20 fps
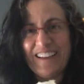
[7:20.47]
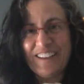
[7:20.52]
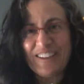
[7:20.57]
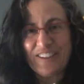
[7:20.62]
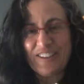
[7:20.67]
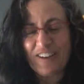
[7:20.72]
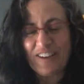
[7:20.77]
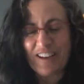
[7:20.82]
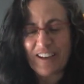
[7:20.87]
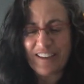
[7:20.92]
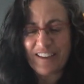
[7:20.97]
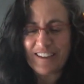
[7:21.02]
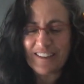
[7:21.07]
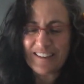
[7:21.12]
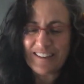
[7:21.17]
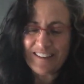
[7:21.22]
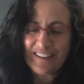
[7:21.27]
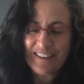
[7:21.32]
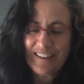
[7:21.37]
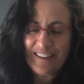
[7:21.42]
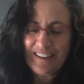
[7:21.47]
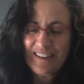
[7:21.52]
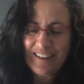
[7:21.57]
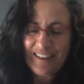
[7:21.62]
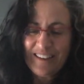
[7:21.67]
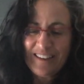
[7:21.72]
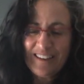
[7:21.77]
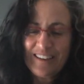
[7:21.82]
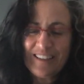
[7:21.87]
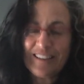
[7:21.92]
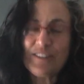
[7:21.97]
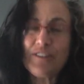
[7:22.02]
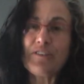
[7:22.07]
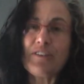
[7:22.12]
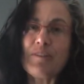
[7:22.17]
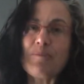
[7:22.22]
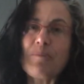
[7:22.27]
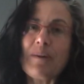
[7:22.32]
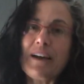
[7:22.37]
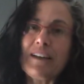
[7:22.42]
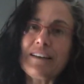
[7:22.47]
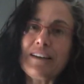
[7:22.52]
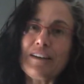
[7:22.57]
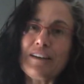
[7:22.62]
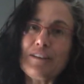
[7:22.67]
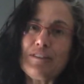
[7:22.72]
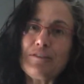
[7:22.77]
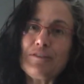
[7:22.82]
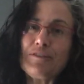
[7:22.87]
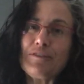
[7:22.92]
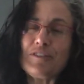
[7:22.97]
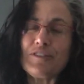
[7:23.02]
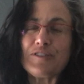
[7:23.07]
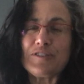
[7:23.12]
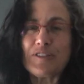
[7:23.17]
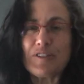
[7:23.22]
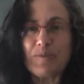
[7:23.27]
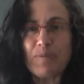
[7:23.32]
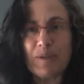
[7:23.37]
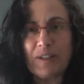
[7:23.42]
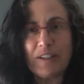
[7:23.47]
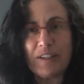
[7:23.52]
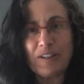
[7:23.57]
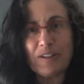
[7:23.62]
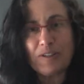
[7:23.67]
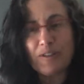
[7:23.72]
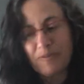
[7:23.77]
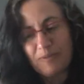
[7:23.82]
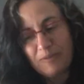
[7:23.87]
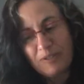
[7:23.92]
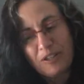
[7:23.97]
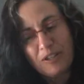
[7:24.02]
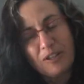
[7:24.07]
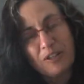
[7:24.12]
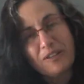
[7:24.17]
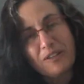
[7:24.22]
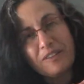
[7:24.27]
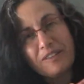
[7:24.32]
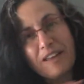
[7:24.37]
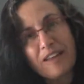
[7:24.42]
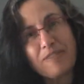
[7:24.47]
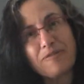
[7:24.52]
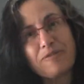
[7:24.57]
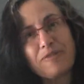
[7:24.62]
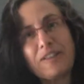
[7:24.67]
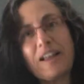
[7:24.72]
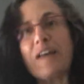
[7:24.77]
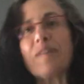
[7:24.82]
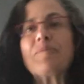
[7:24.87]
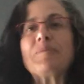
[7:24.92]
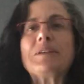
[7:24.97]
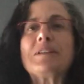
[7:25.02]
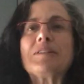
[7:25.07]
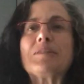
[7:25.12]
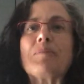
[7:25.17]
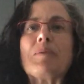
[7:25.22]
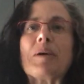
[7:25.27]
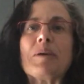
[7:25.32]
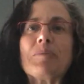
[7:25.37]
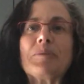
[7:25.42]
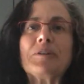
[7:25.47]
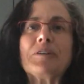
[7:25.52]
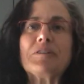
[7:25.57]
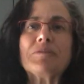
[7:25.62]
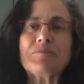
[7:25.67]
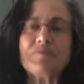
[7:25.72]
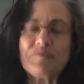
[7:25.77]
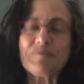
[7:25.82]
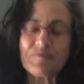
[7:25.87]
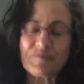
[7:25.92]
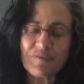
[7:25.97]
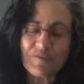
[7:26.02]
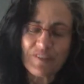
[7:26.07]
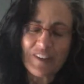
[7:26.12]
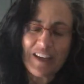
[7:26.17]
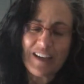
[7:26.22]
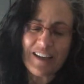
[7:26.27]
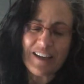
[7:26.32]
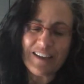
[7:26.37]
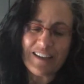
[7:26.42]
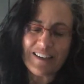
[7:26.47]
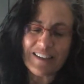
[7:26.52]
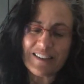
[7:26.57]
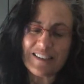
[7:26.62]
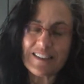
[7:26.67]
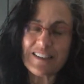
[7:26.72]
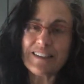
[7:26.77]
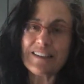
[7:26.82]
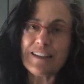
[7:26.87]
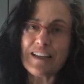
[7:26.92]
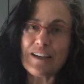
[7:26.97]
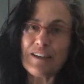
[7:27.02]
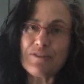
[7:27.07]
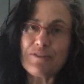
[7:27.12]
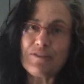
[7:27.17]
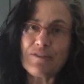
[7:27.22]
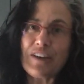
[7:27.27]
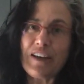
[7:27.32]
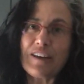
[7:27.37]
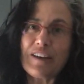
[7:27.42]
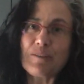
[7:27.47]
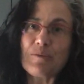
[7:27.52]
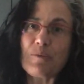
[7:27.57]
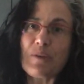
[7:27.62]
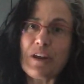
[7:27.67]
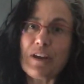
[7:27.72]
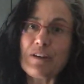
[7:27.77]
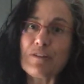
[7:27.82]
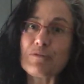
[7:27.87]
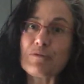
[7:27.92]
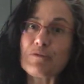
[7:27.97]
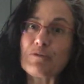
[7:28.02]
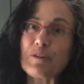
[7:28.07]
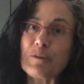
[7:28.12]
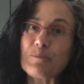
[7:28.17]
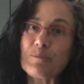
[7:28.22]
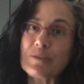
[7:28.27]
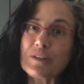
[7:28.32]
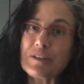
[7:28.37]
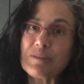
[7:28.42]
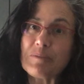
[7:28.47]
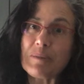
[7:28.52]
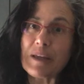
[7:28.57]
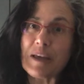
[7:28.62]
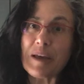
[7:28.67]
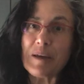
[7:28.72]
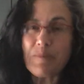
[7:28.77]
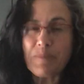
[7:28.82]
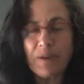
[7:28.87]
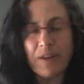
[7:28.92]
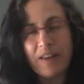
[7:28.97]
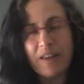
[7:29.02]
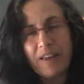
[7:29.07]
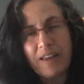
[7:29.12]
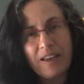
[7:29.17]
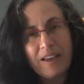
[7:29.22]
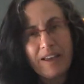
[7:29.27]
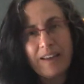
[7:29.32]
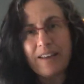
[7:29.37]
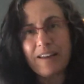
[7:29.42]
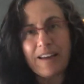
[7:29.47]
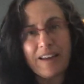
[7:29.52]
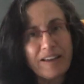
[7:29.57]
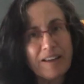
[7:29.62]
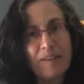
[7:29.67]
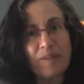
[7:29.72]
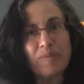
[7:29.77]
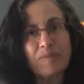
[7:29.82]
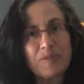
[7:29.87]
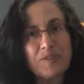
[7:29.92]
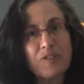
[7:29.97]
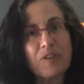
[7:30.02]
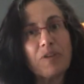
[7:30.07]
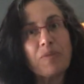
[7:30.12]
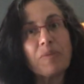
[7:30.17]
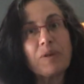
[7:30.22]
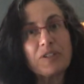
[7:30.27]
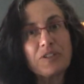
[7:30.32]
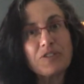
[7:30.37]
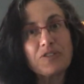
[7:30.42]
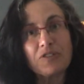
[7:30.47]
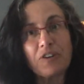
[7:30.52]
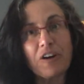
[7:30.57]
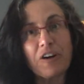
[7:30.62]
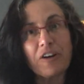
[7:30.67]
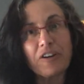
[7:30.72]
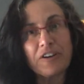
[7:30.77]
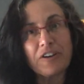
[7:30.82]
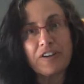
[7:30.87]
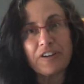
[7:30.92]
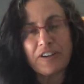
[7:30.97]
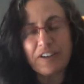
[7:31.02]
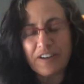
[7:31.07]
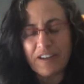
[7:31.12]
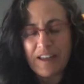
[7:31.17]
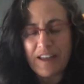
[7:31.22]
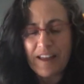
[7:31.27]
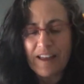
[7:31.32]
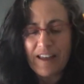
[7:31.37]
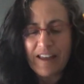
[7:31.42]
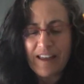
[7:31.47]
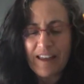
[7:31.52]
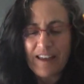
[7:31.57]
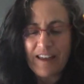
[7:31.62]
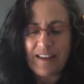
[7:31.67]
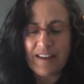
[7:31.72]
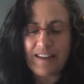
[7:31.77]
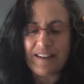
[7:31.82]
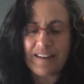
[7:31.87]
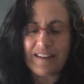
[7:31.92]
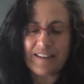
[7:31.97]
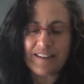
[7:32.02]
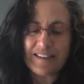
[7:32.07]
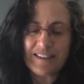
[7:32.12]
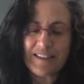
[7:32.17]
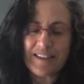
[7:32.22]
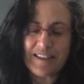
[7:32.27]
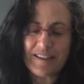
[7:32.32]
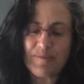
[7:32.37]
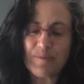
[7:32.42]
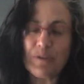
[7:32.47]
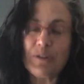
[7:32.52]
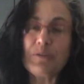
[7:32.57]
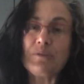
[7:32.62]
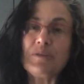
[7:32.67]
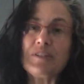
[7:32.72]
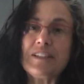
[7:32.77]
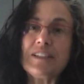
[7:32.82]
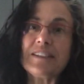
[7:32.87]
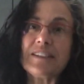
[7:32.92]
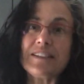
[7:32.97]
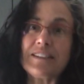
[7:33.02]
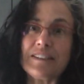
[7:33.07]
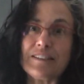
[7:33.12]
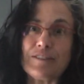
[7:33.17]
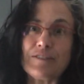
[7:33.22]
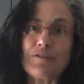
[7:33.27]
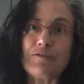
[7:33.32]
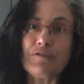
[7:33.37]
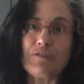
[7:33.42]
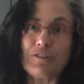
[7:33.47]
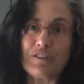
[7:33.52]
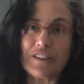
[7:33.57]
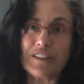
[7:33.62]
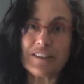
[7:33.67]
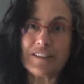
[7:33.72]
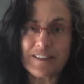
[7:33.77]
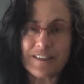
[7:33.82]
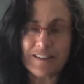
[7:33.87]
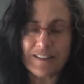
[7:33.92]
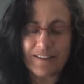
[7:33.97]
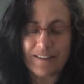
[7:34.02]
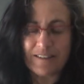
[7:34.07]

You know, I know that my life used to be that flat piece of paper, and life had a way of crumpling me up, and I am so much stronger and more resilient for it.